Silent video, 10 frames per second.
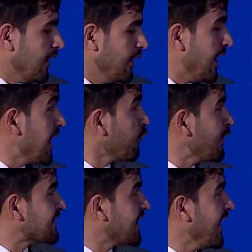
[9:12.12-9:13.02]
Here we
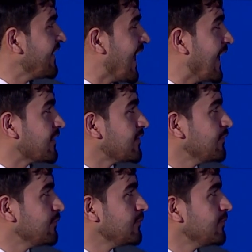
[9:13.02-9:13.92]
see that
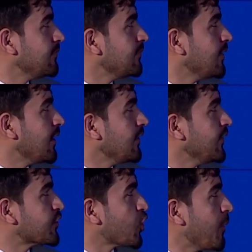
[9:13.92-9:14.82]

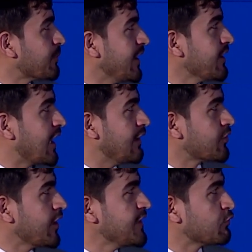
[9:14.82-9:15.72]
the top 10
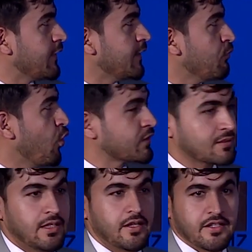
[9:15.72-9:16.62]
countries with the most
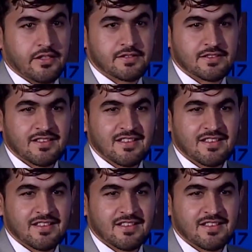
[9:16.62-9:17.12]
learners.